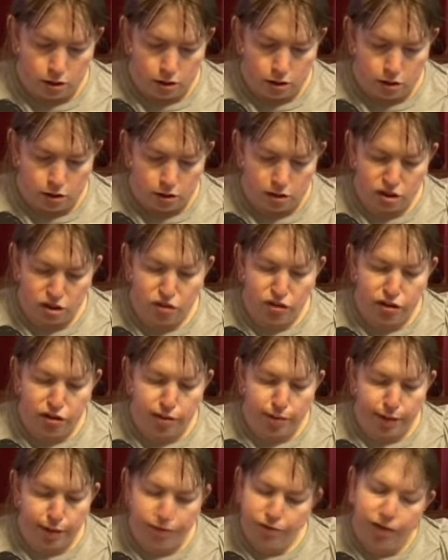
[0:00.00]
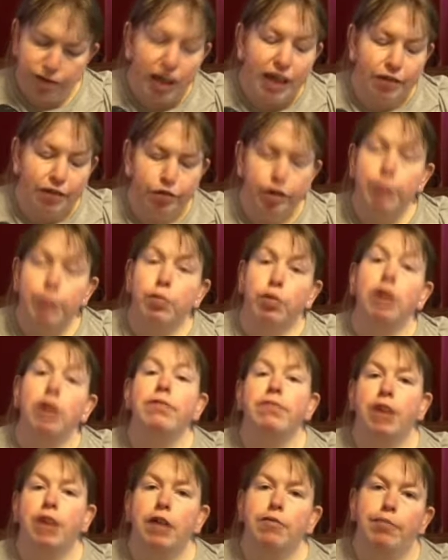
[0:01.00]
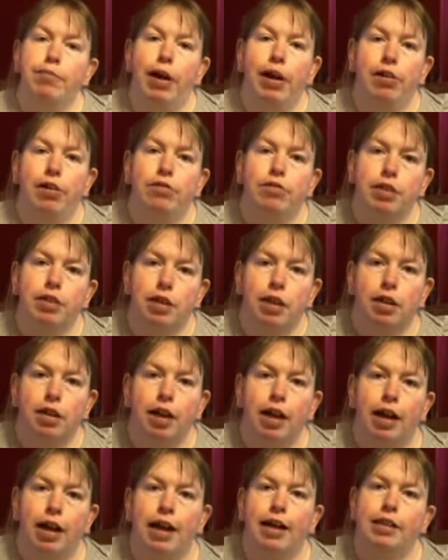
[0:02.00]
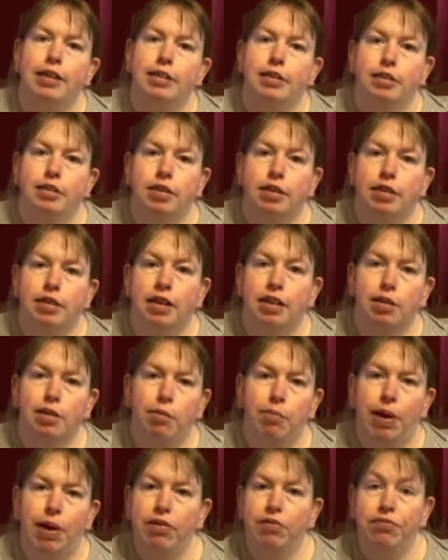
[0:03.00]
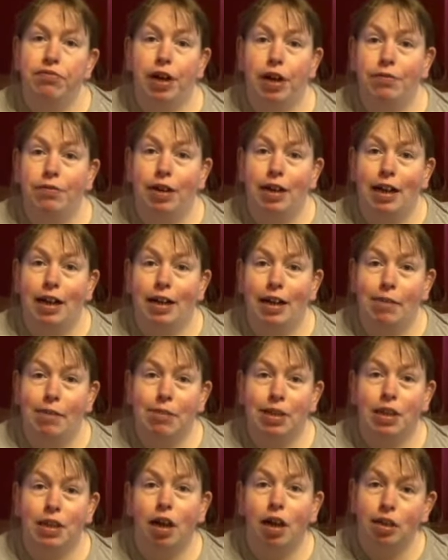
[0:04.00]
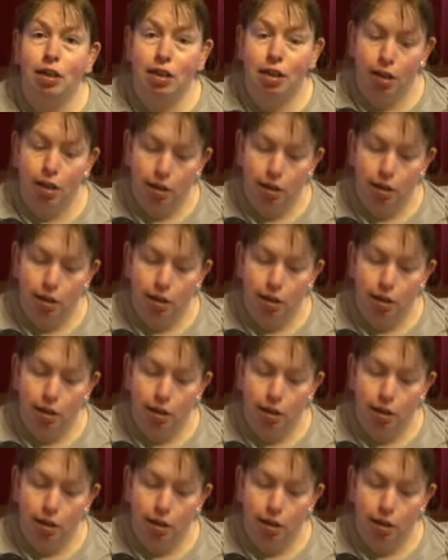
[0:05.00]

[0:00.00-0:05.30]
So that's about 33.5 miles, and that's about a 5 AM start.